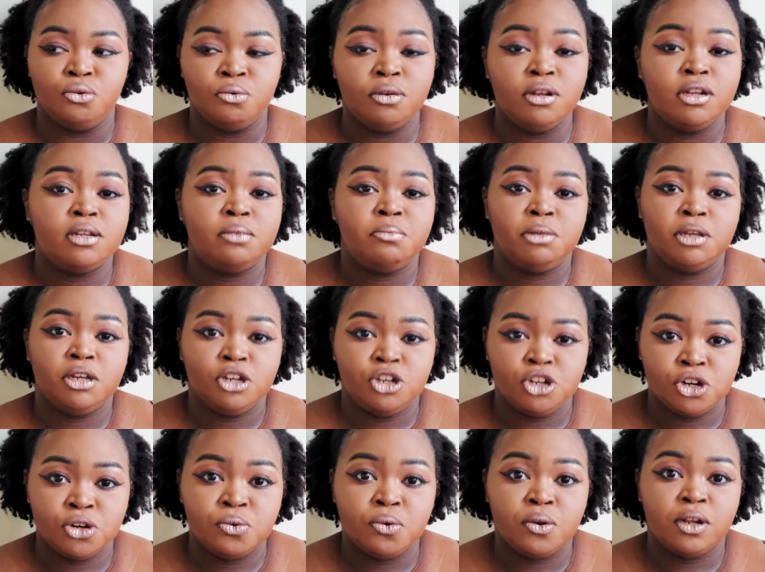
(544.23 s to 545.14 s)
you need to be
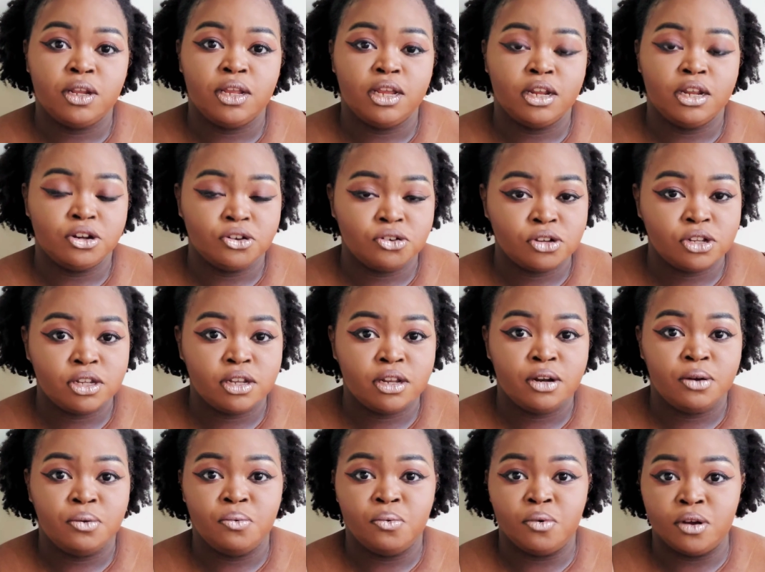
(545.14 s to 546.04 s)
genuinely
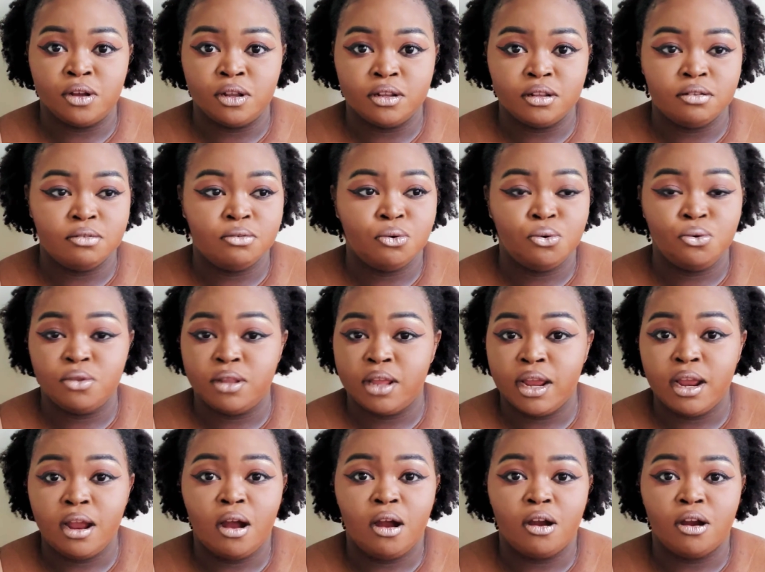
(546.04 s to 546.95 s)
interested in who
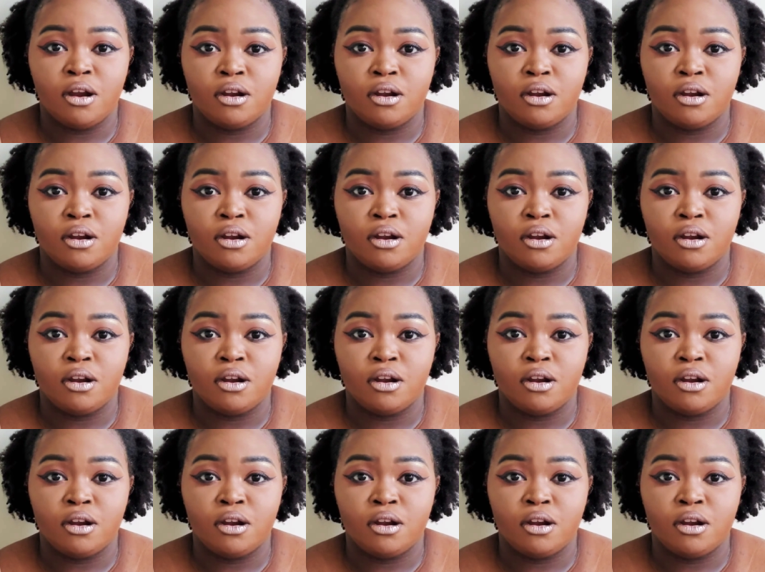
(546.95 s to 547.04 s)
they are,